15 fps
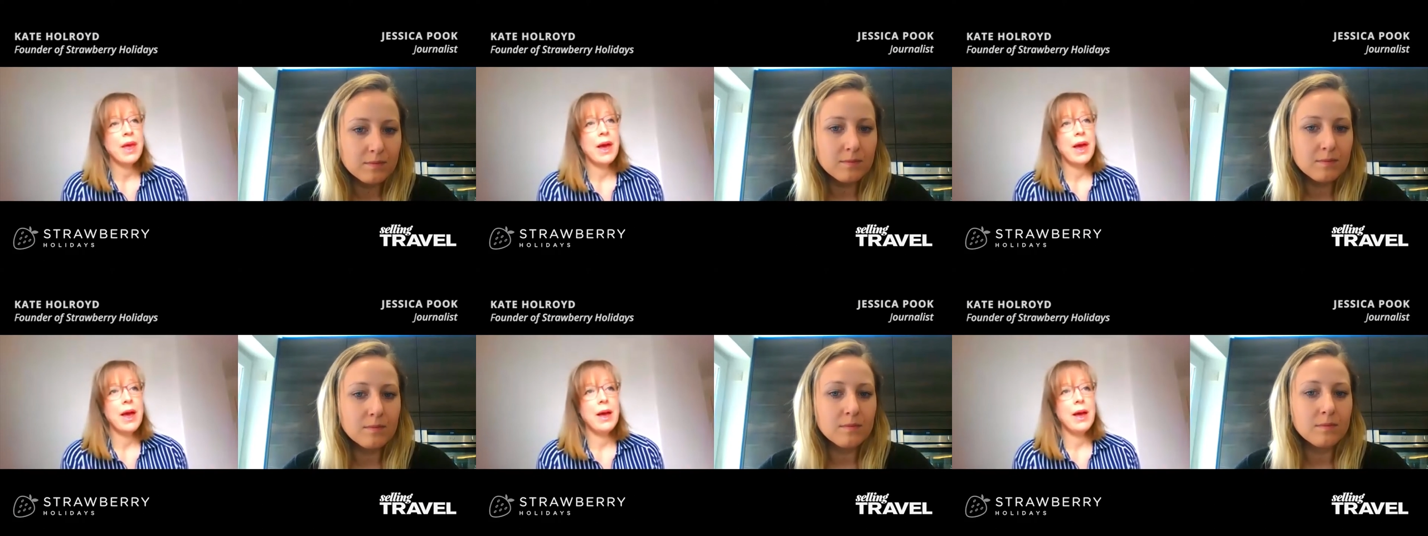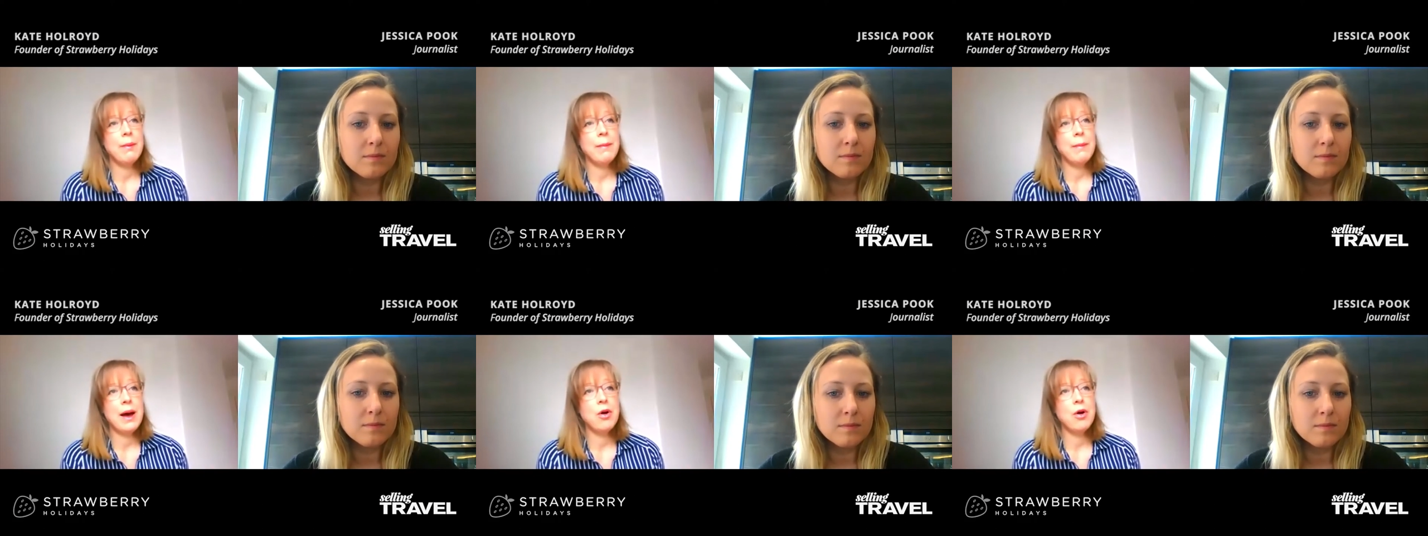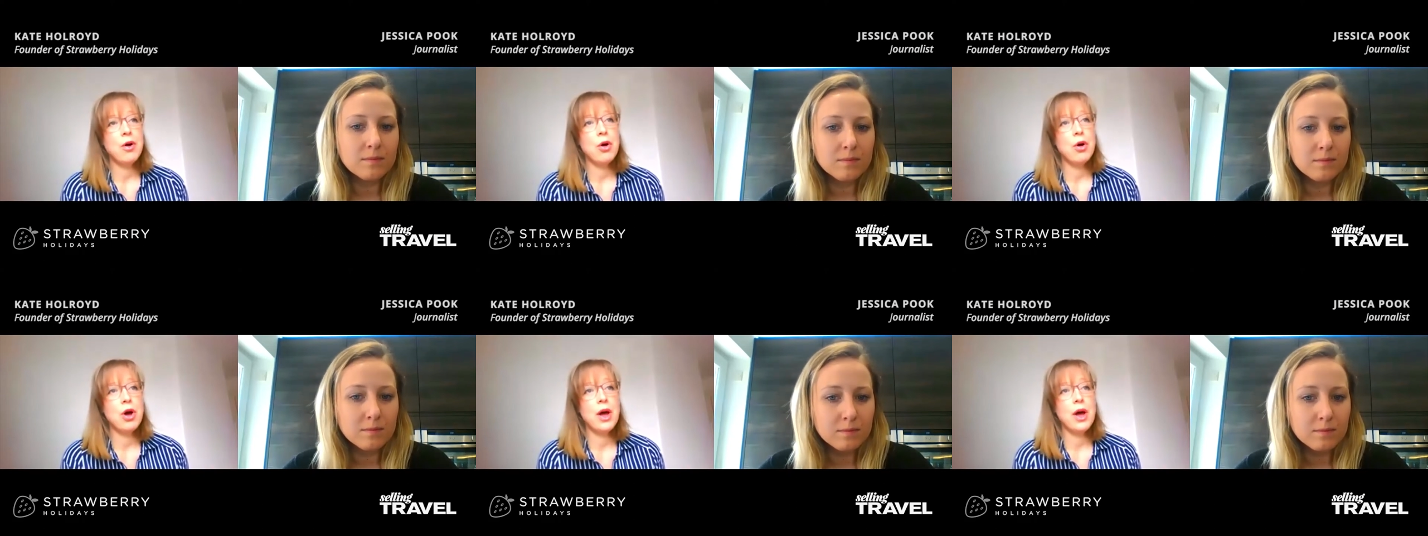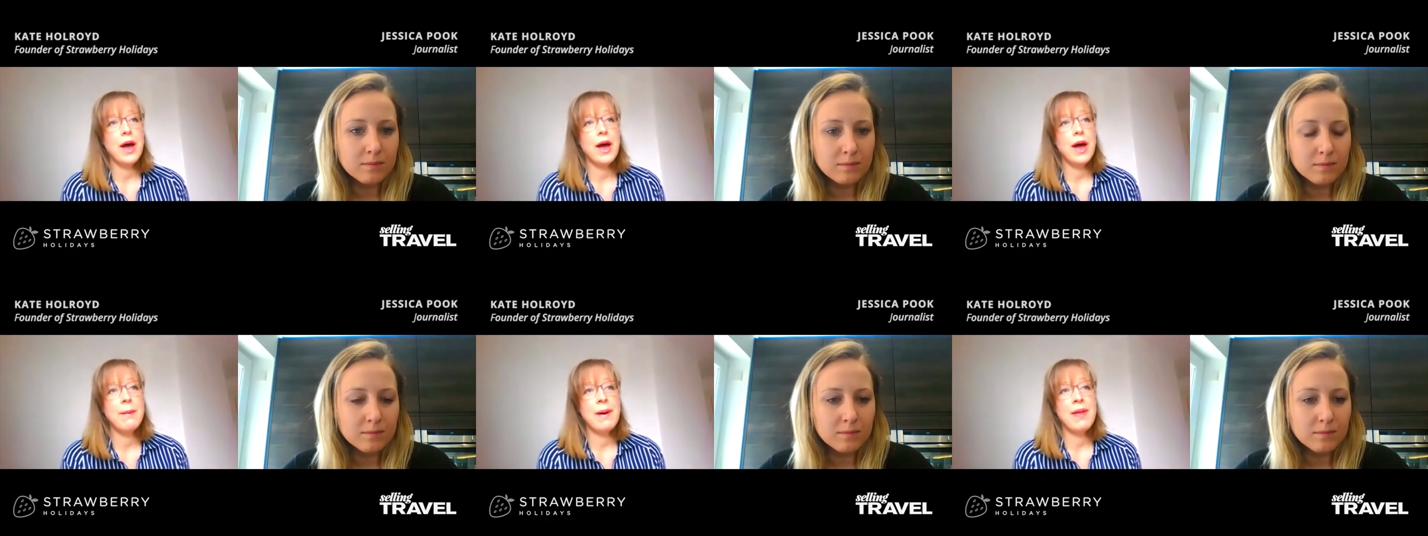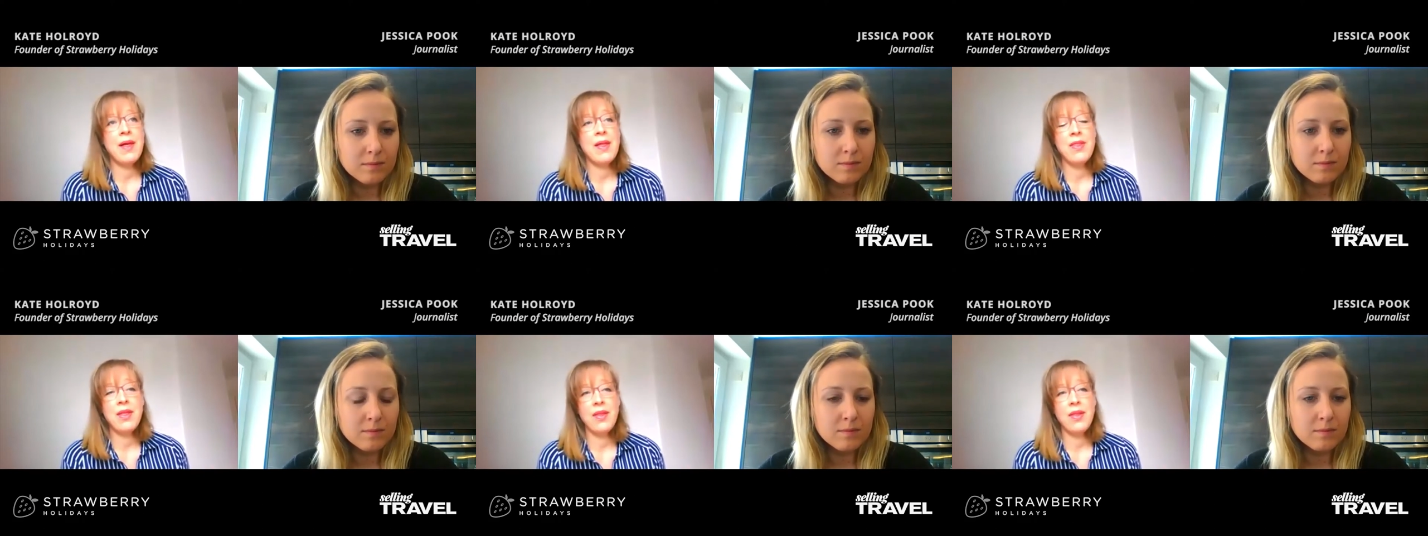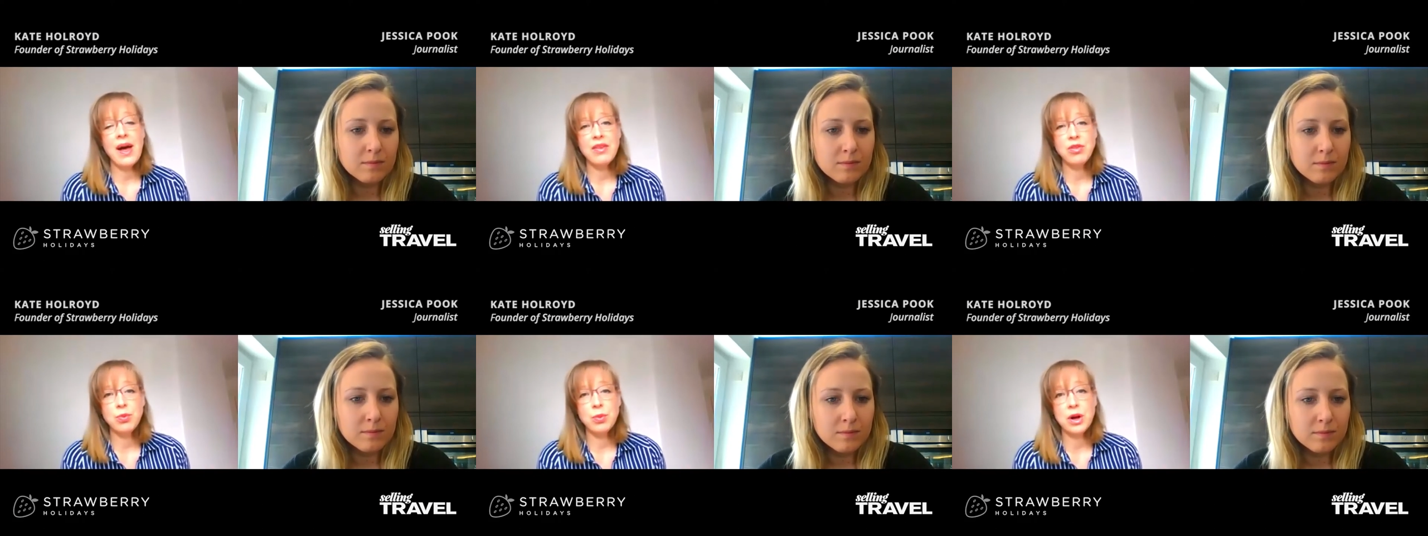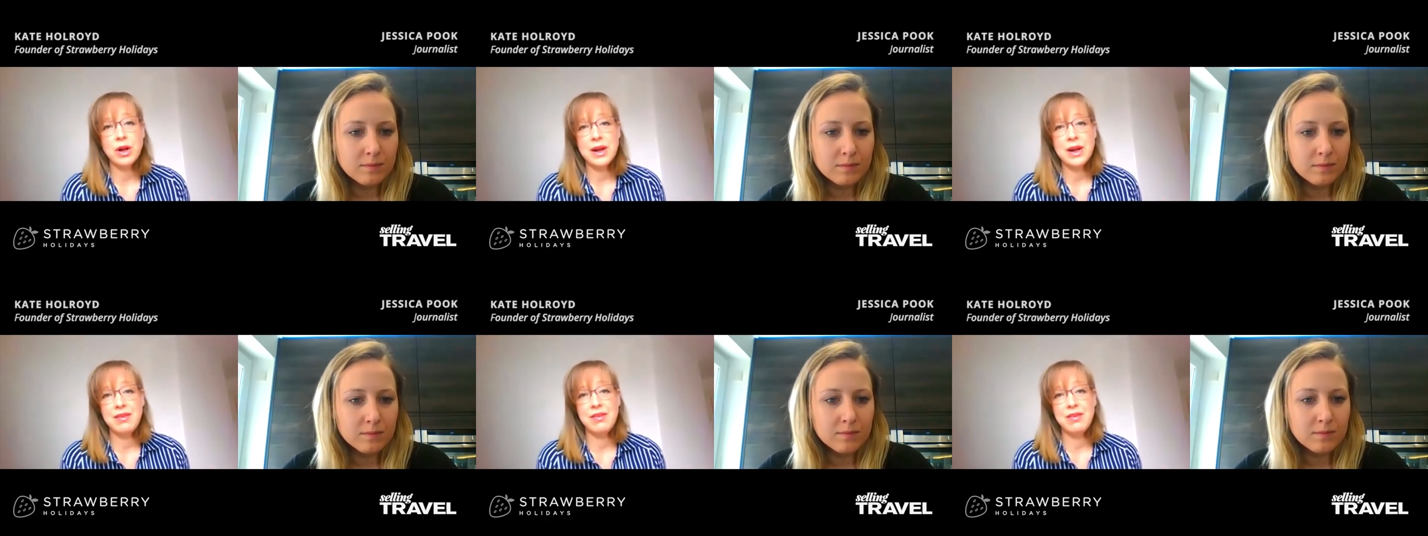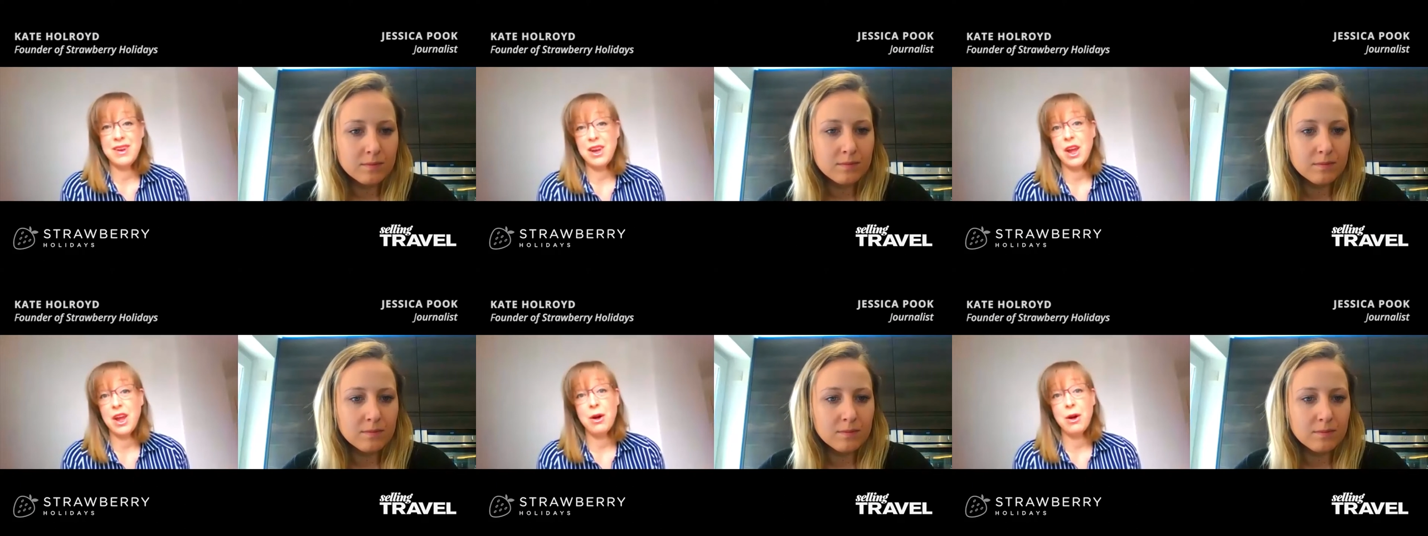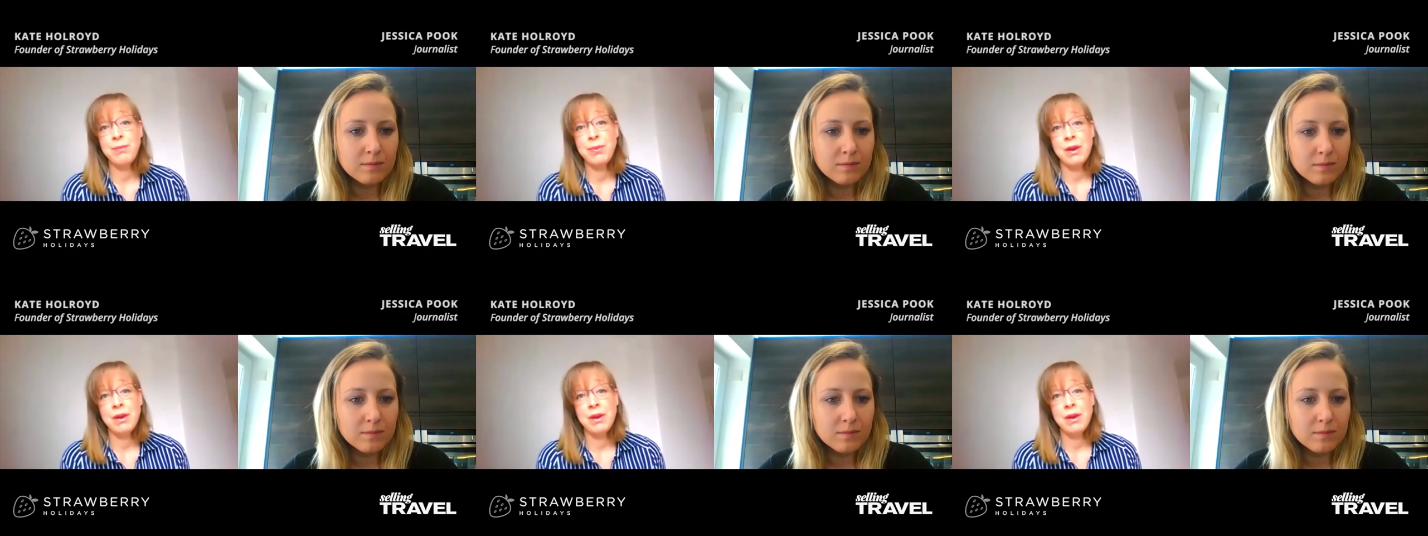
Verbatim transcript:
Speaker 1: Um, or um, and then the last one is video.